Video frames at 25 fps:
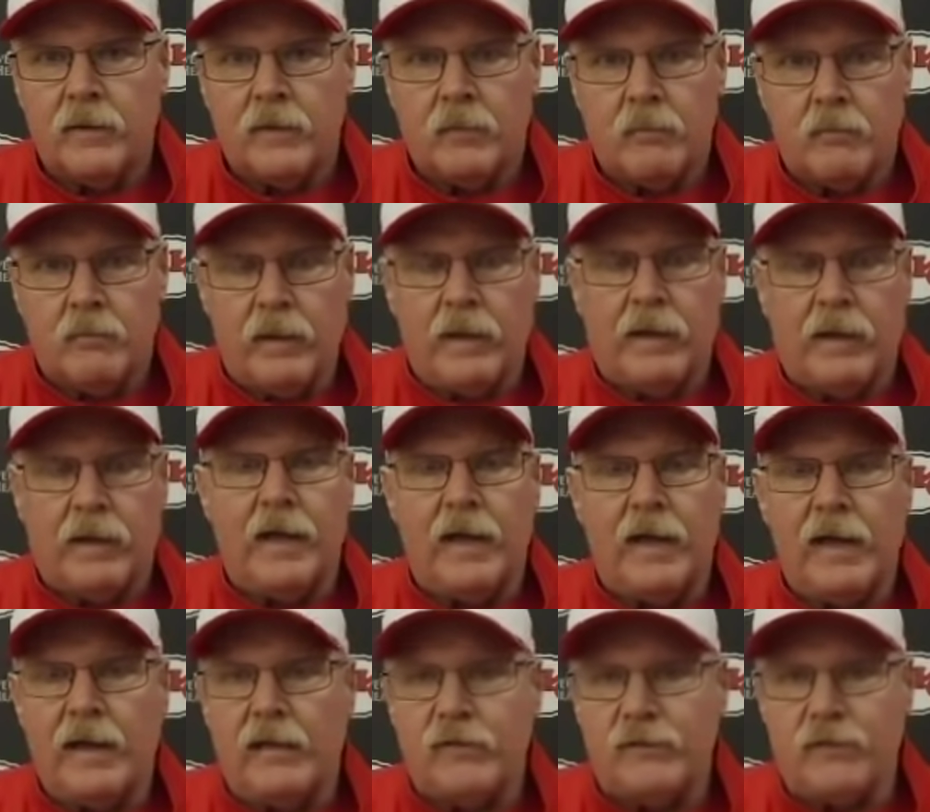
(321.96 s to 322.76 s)

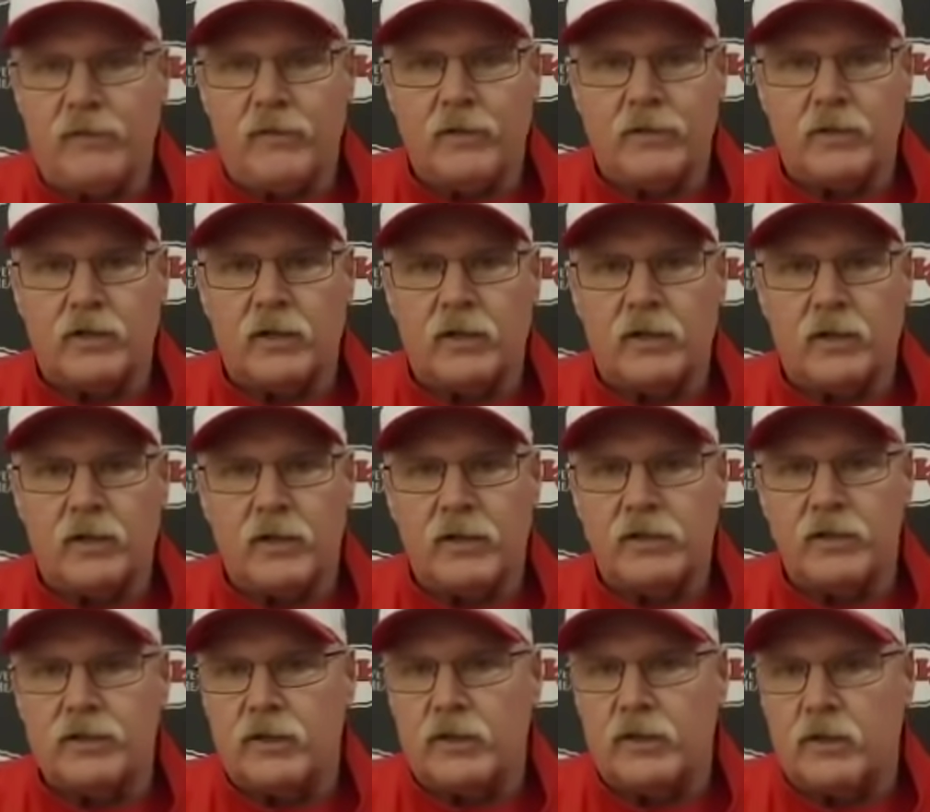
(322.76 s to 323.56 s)
mentally and
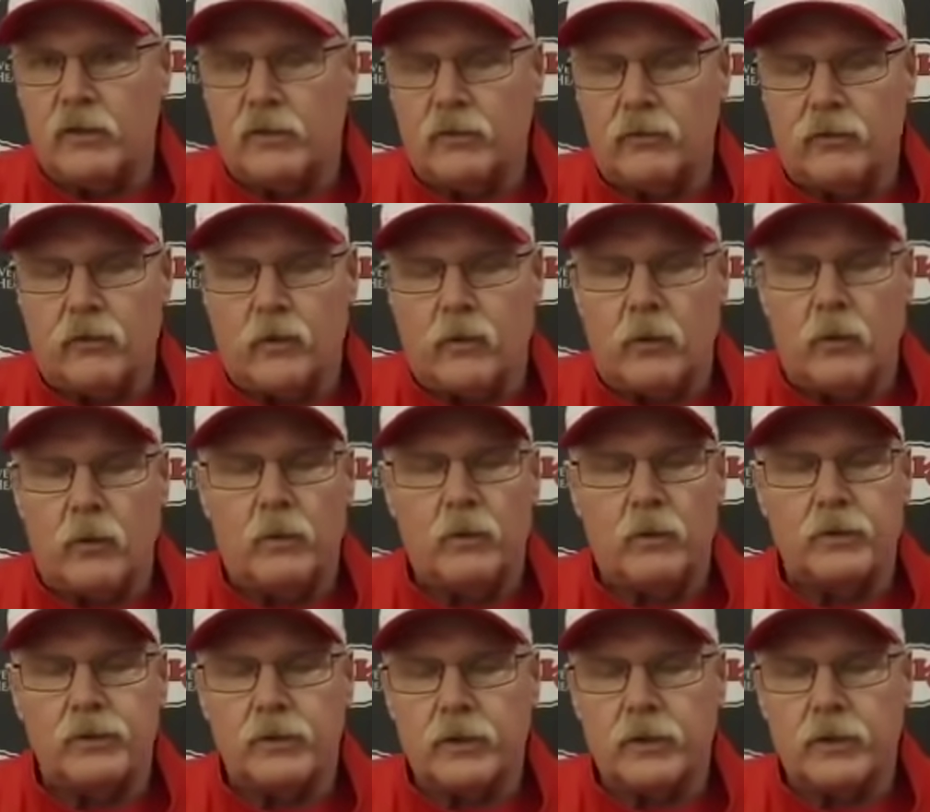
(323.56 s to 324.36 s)
physically as he goes
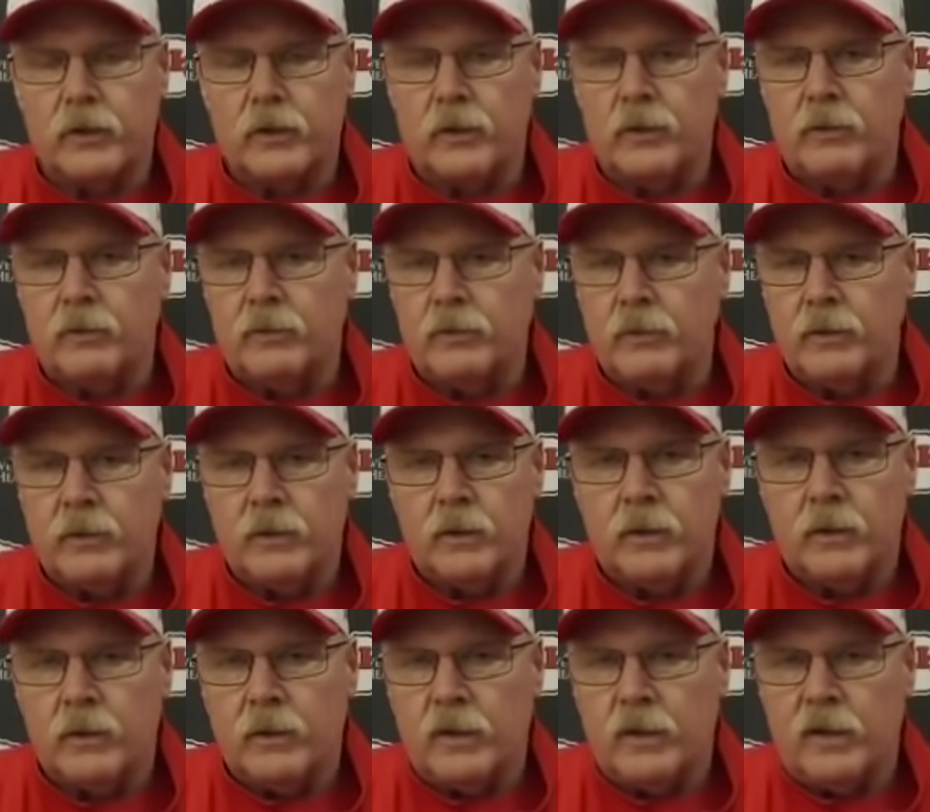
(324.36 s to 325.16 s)
forward. So
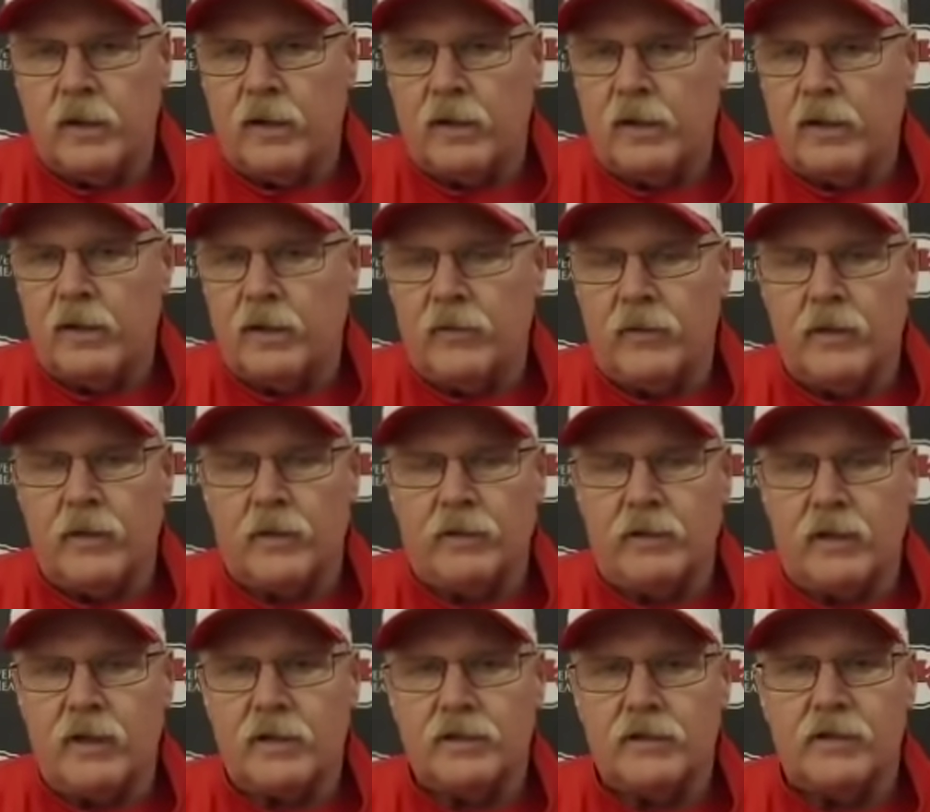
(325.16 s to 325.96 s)
I
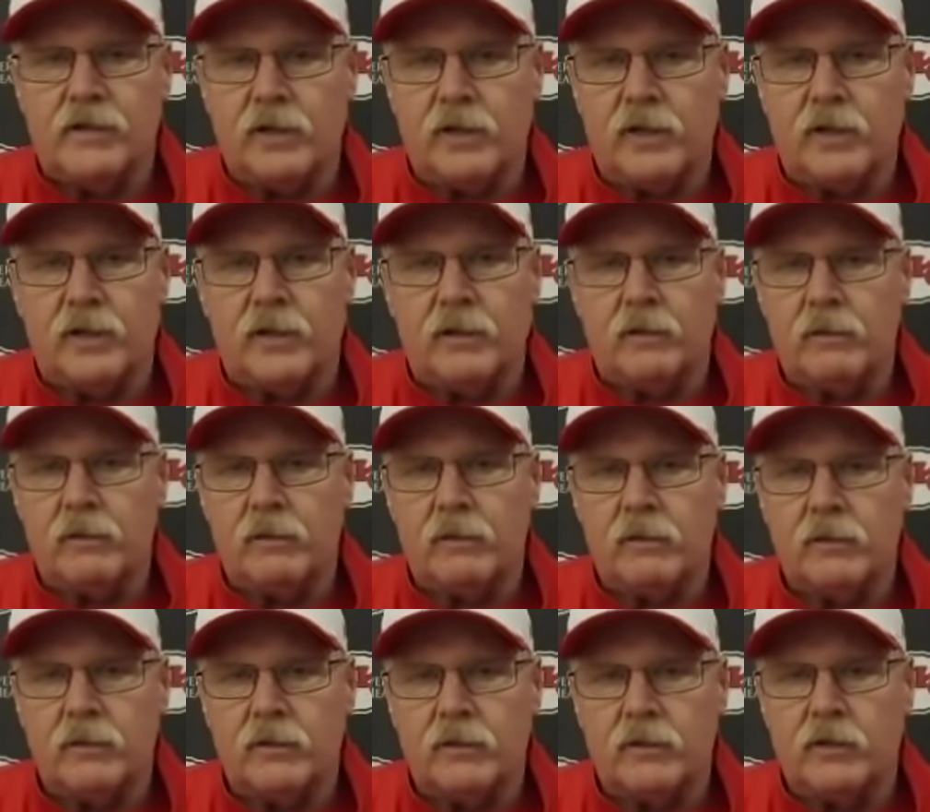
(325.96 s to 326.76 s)
think that's
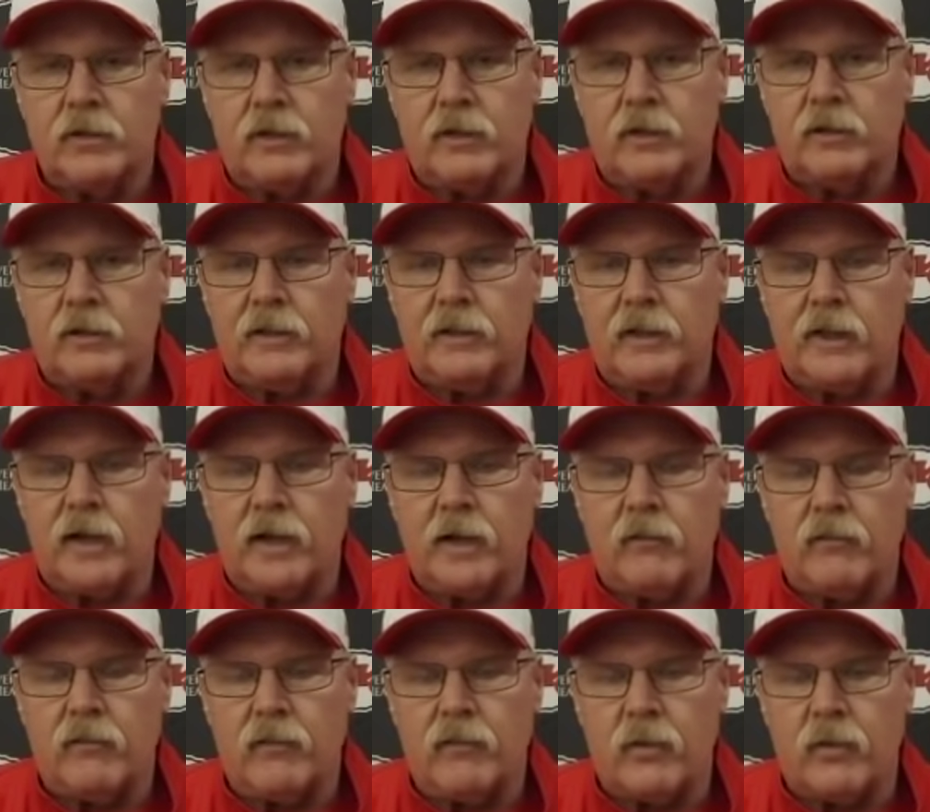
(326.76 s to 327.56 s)
it's a good lead
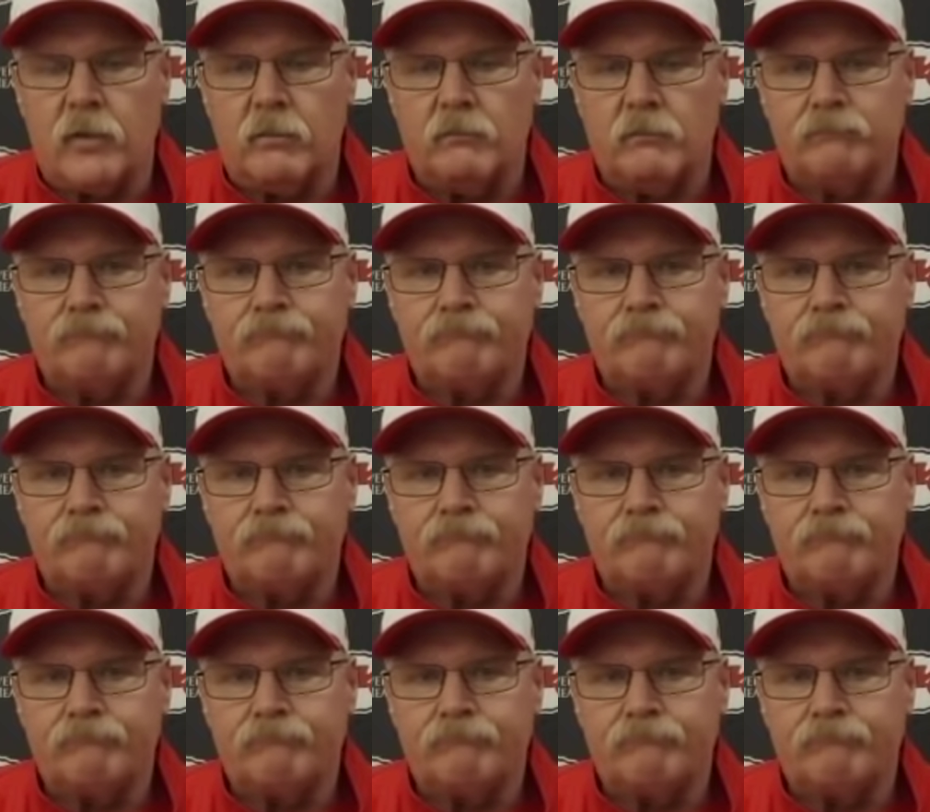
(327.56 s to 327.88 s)
up for him.